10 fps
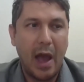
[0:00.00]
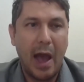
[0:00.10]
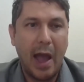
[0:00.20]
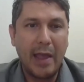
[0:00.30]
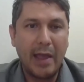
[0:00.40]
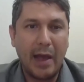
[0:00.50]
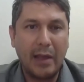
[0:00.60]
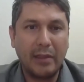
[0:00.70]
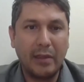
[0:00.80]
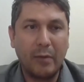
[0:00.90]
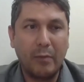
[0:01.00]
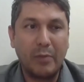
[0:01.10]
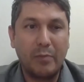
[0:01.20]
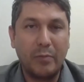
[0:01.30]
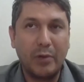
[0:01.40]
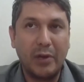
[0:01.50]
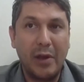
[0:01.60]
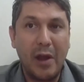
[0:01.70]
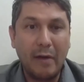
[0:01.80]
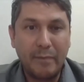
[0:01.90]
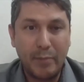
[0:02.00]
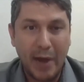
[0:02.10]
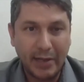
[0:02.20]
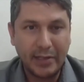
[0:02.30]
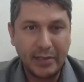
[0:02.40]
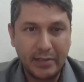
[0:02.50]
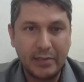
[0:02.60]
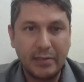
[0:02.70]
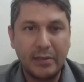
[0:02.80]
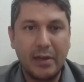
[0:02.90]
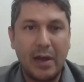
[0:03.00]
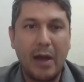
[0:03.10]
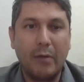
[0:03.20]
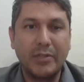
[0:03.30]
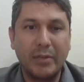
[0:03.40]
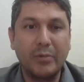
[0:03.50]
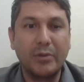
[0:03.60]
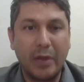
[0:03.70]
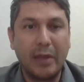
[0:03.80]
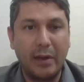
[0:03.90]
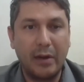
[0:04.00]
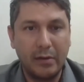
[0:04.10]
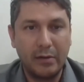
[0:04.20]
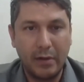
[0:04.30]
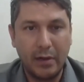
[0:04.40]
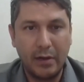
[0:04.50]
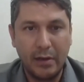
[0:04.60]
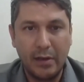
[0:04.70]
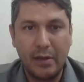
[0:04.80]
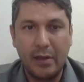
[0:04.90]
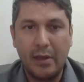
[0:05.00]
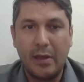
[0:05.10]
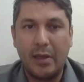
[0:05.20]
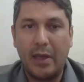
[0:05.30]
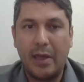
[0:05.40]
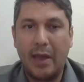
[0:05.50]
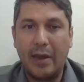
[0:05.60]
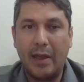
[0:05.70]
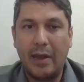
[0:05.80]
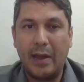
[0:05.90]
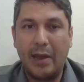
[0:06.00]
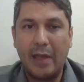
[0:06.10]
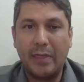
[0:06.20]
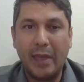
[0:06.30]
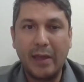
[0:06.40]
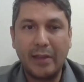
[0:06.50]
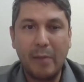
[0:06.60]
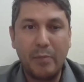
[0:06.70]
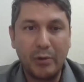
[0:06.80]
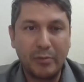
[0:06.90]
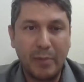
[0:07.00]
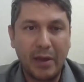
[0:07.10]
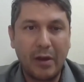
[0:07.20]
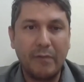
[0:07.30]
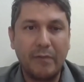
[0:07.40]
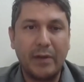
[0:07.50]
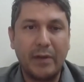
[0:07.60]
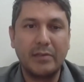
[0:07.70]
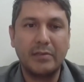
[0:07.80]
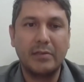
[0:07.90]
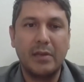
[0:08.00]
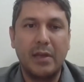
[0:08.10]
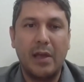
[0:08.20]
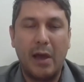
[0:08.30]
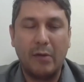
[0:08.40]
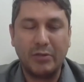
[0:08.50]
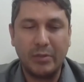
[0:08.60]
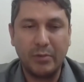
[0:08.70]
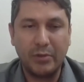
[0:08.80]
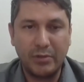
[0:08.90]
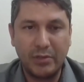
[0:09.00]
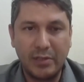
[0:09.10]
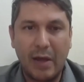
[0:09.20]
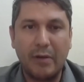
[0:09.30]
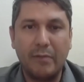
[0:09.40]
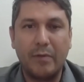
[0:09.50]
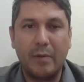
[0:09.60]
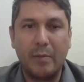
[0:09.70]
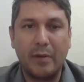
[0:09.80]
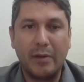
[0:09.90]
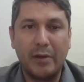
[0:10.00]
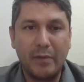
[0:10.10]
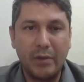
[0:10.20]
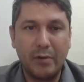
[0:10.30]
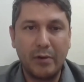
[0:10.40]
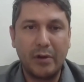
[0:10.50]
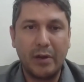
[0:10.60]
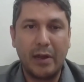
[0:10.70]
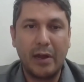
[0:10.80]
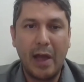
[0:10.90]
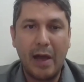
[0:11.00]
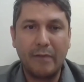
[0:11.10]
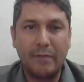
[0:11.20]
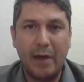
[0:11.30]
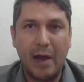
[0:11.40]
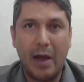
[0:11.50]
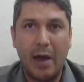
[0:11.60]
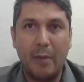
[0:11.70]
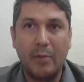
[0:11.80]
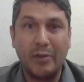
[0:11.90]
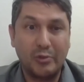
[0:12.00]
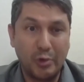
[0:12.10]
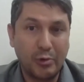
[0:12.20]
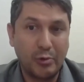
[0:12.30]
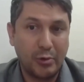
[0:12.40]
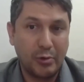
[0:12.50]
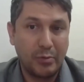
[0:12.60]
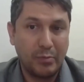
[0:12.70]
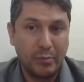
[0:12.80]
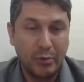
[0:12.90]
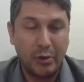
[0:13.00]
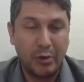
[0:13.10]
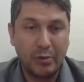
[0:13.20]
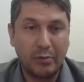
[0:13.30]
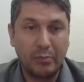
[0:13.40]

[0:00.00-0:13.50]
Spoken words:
I with enough practice, I was able to get there, right? And I think that built my confidence. I was able to sit down in front of an interviewer and have a structured, good